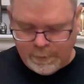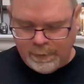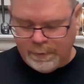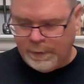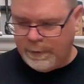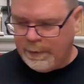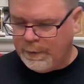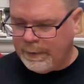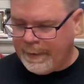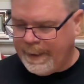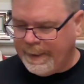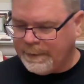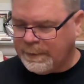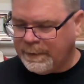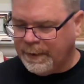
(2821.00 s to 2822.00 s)
And
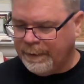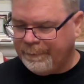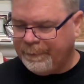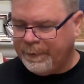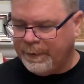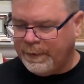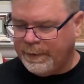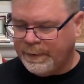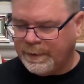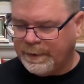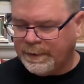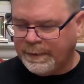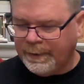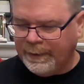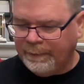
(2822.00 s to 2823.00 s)
last up is
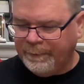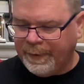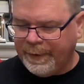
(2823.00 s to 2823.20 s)
Sting by